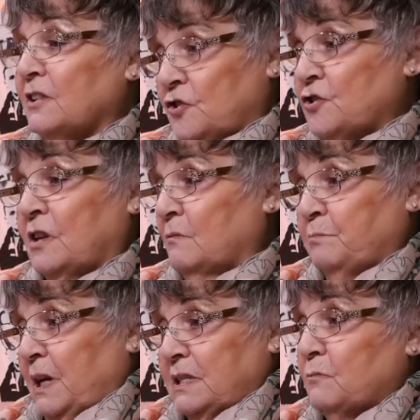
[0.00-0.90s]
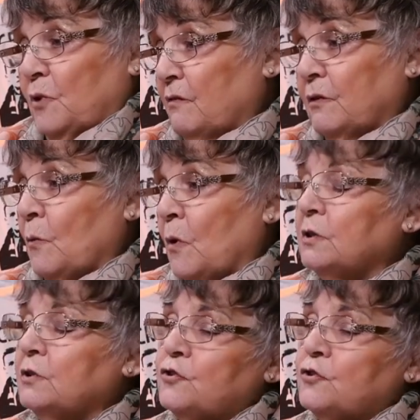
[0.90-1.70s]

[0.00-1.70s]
It just it pissed wherever it wanted.